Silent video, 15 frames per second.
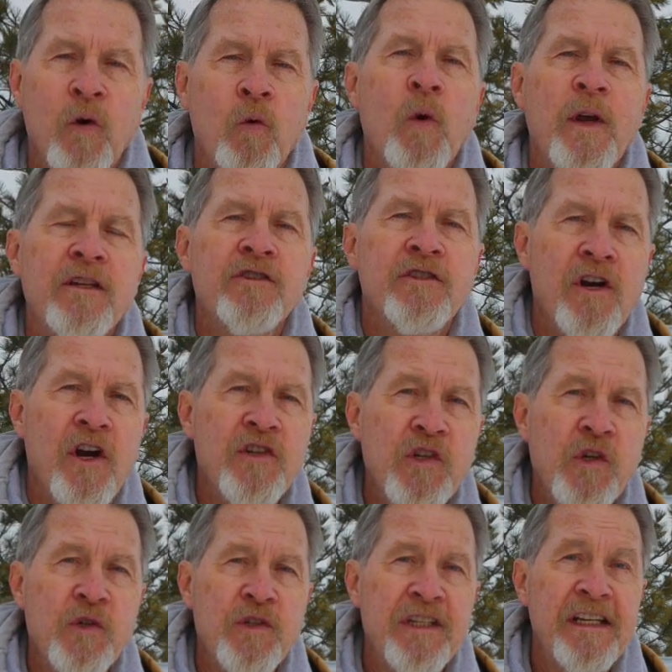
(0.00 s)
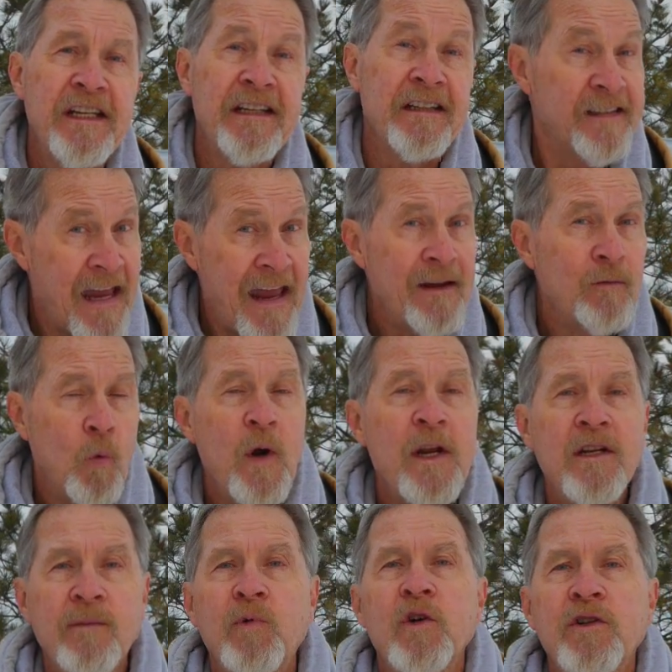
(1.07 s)
when to start your seeds and when
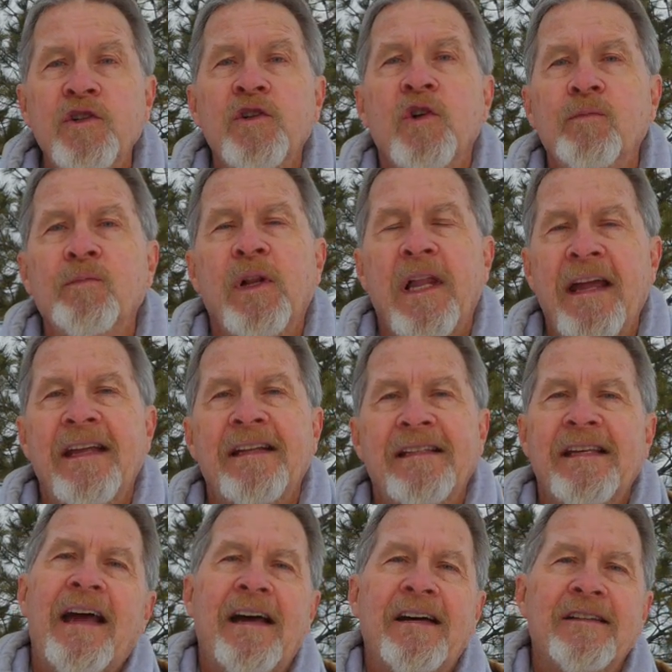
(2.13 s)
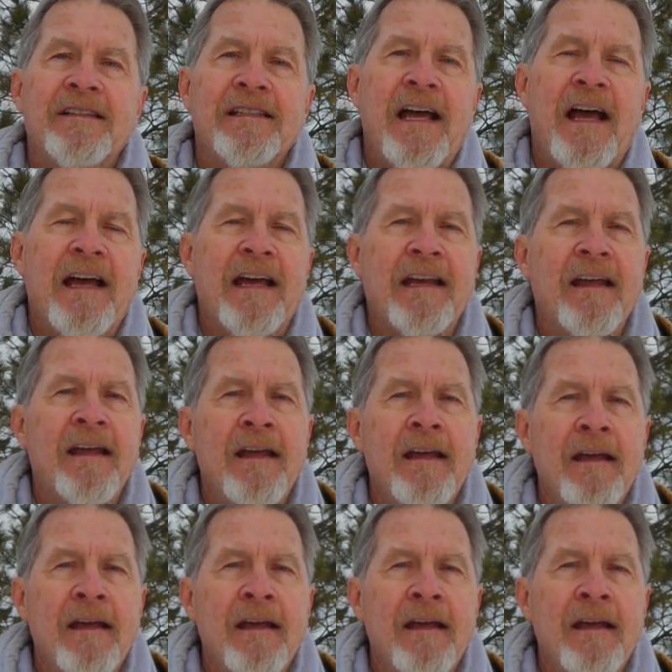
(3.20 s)
to put your plants outside.